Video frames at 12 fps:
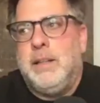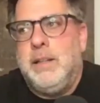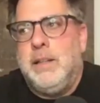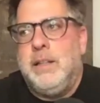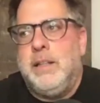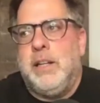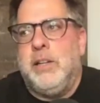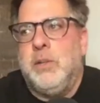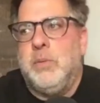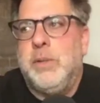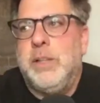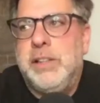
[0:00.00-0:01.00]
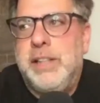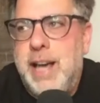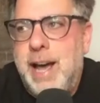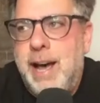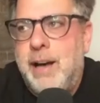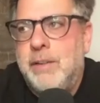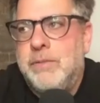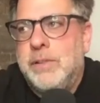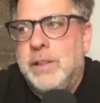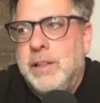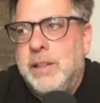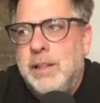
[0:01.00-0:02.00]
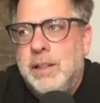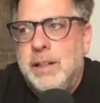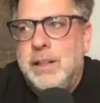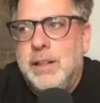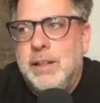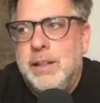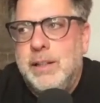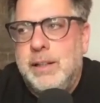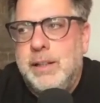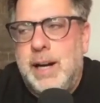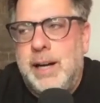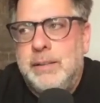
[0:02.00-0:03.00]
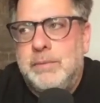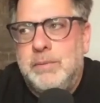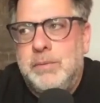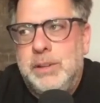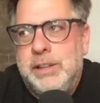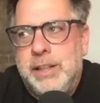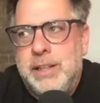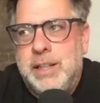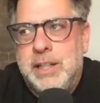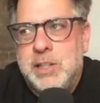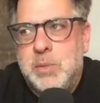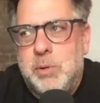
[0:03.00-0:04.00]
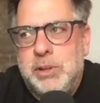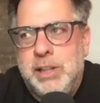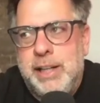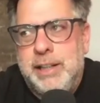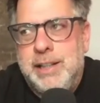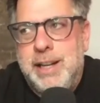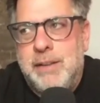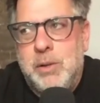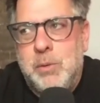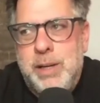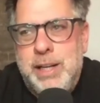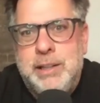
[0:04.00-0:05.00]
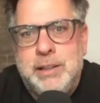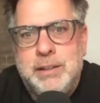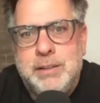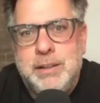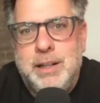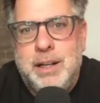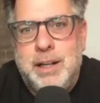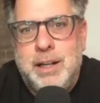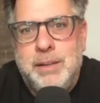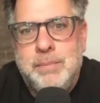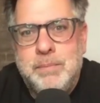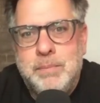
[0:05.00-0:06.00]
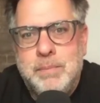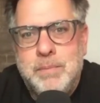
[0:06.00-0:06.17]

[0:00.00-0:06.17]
really have, I really think it's more like you have a week to